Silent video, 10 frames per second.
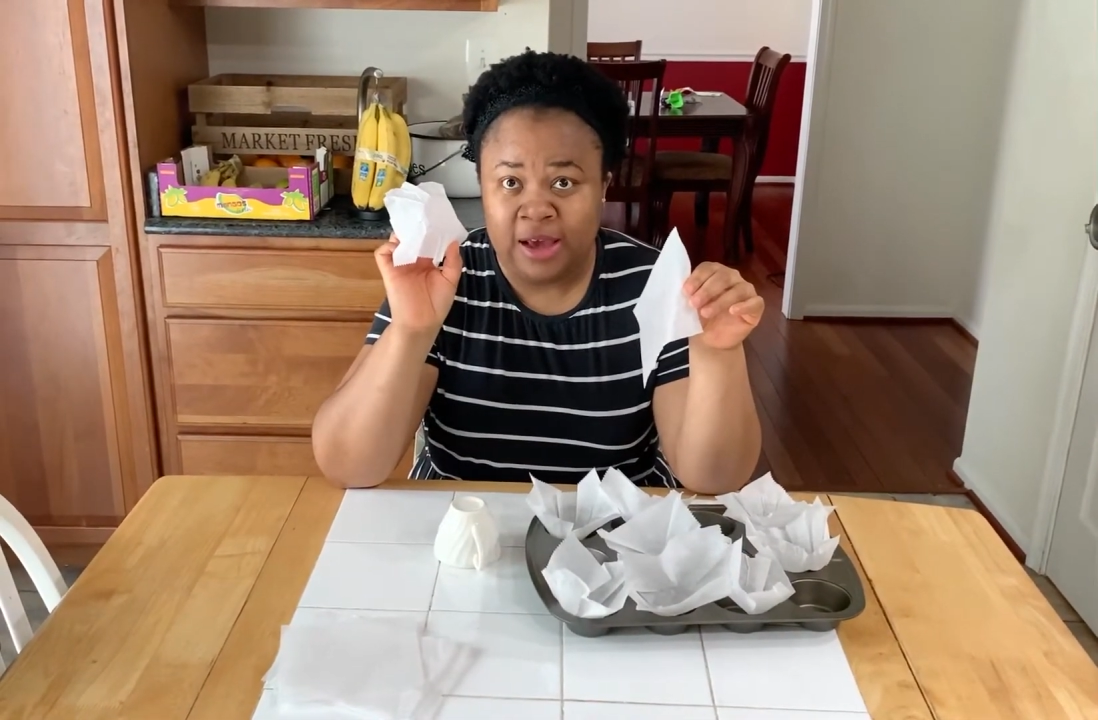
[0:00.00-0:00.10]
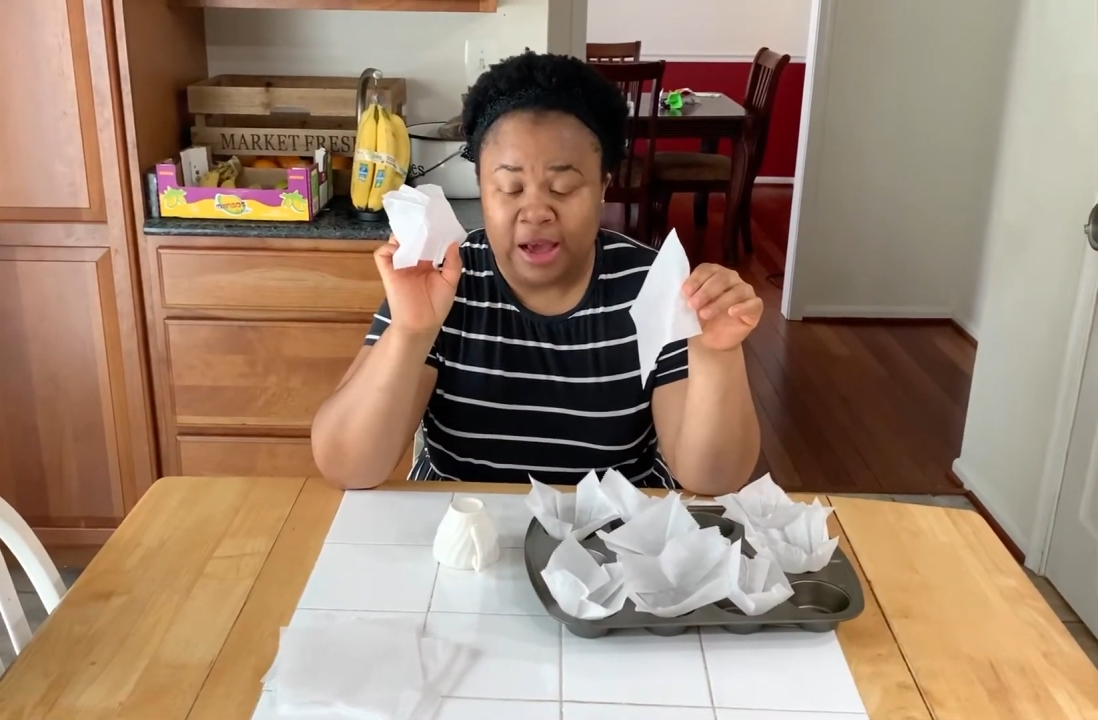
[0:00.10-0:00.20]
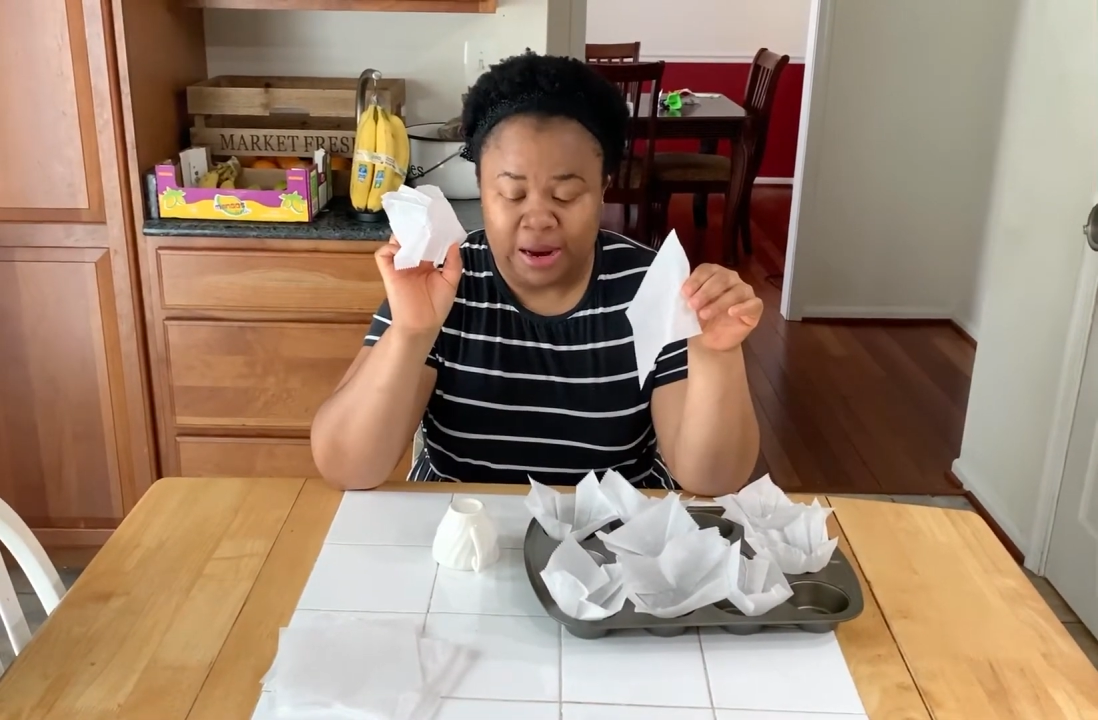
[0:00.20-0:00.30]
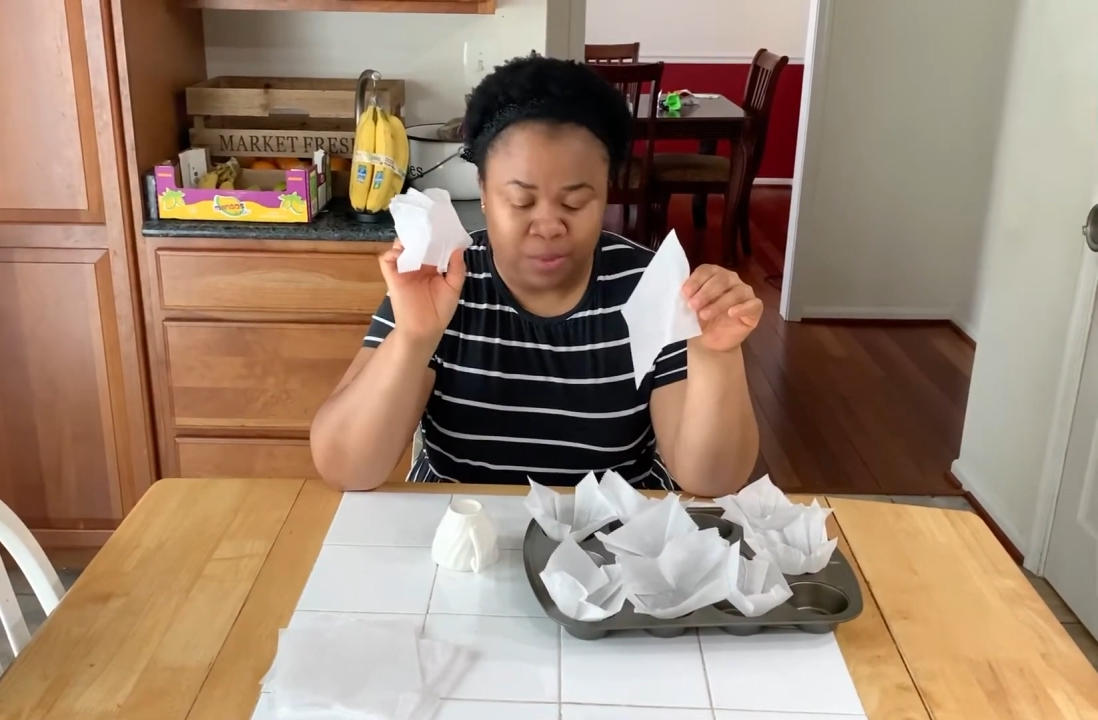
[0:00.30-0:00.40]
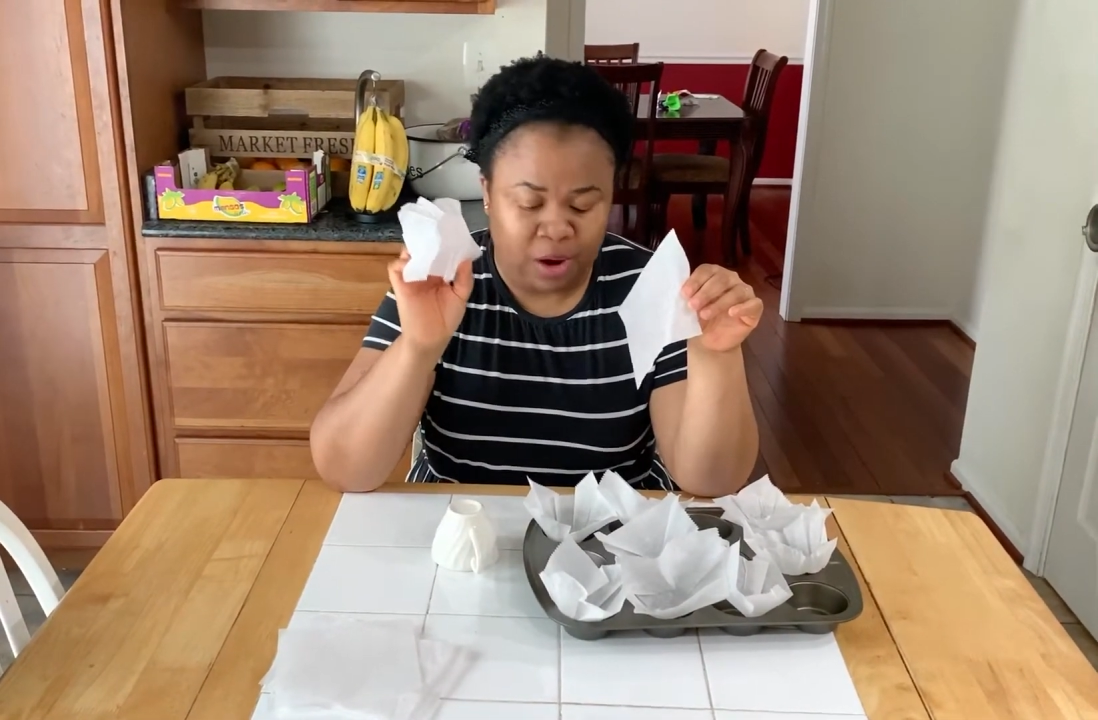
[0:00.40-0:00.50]

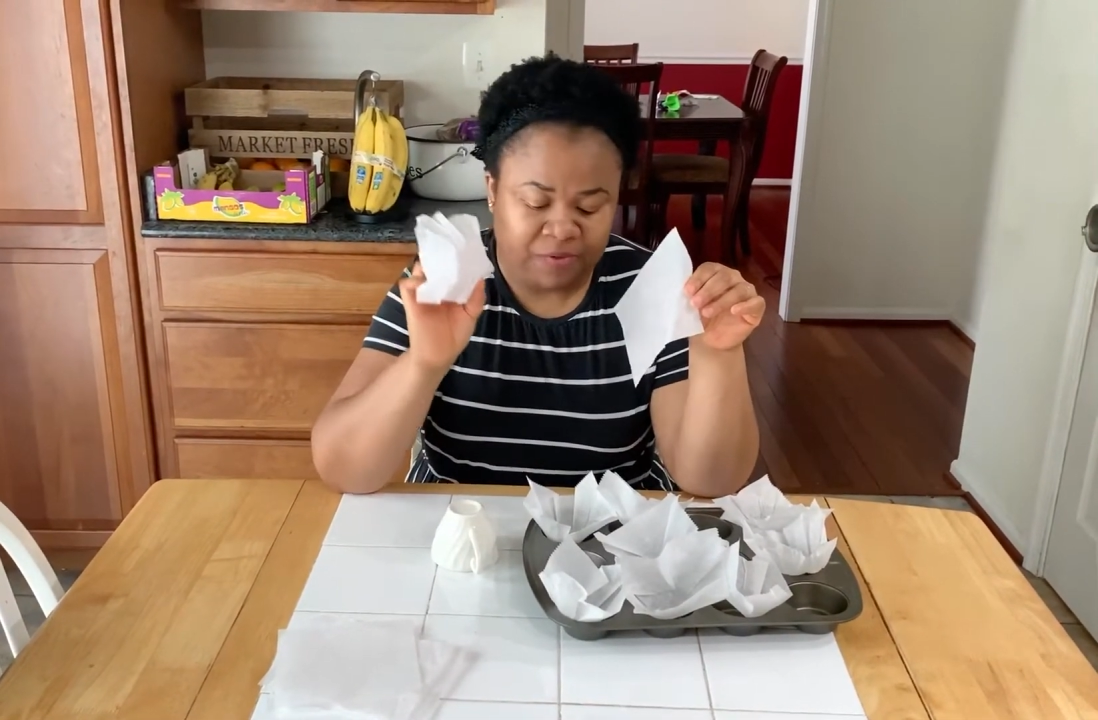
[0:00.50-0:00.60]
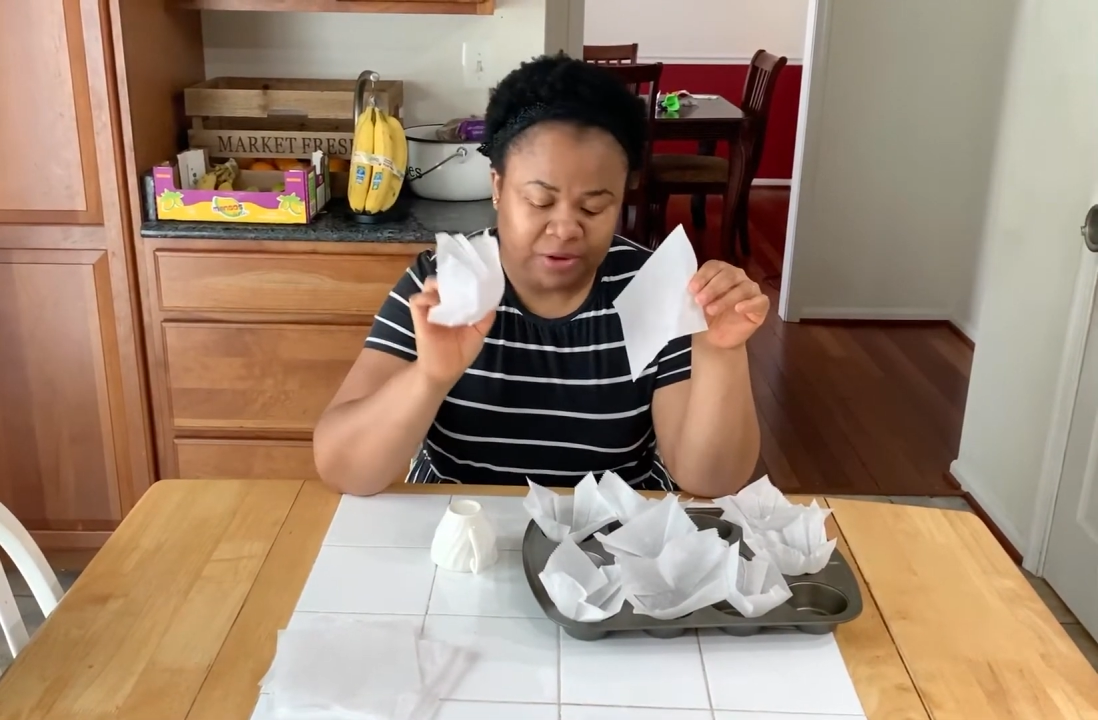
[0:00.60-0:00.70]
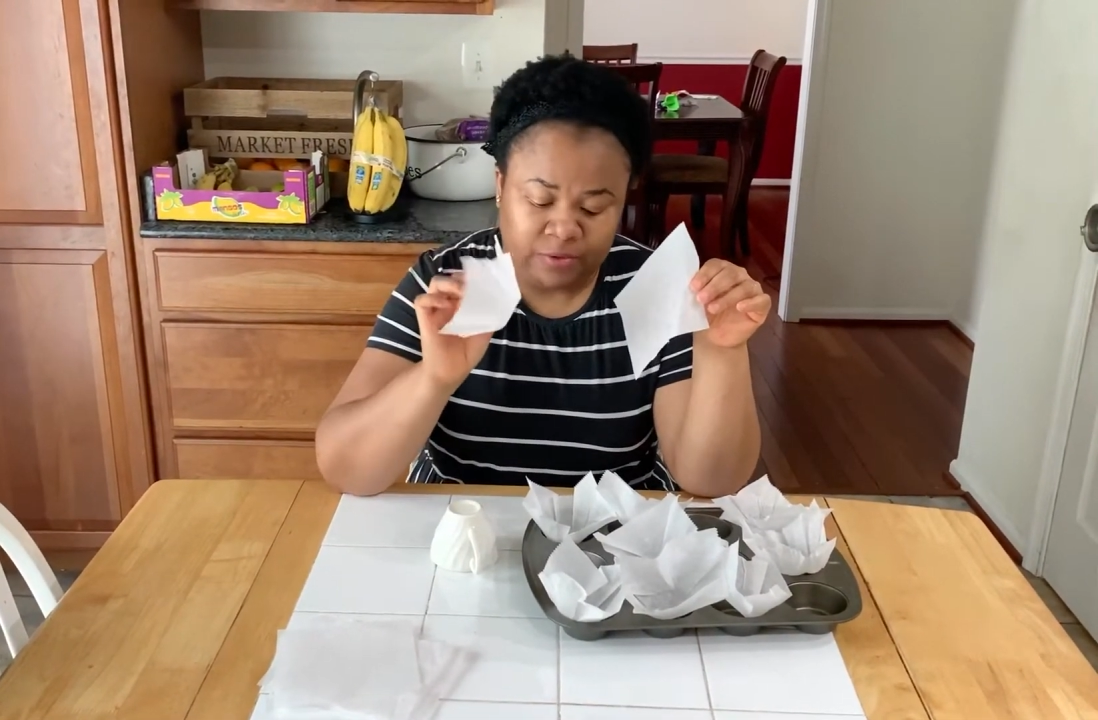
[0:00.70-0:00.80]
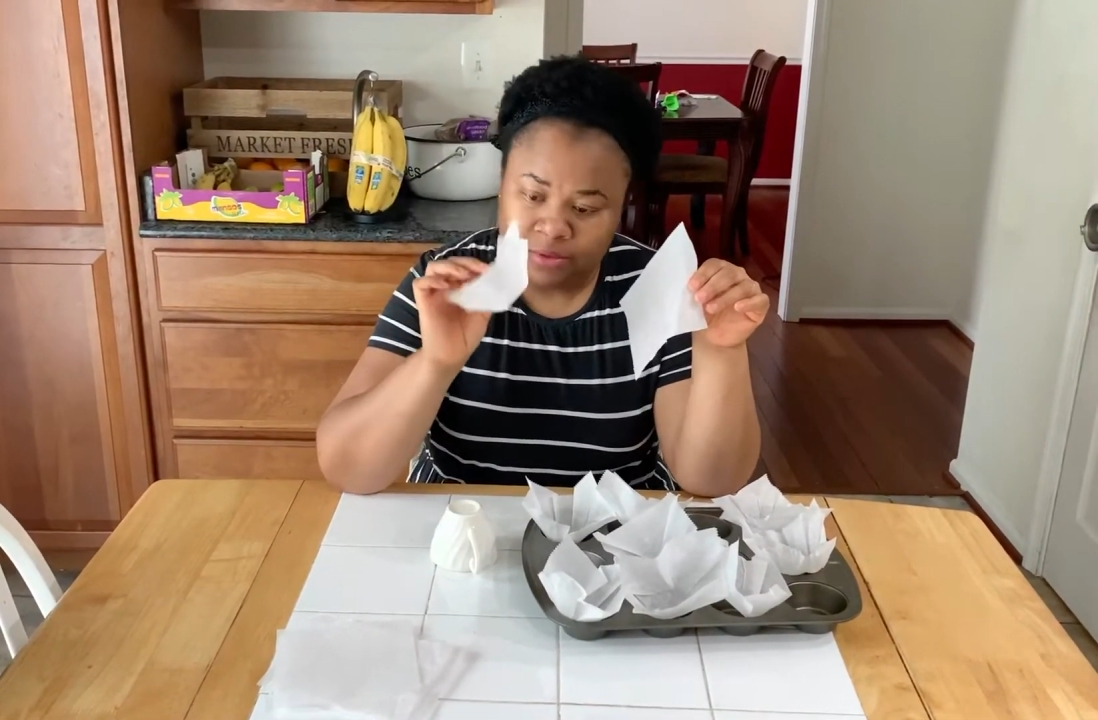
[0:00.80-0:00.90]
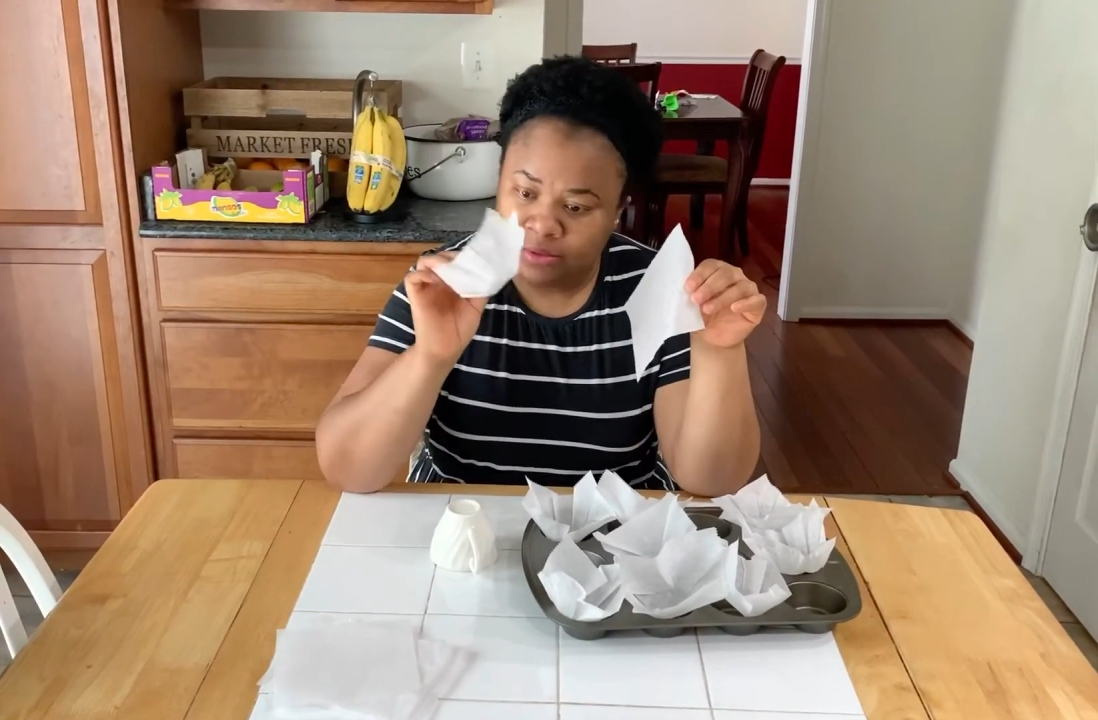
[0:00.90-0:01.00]
and muffin.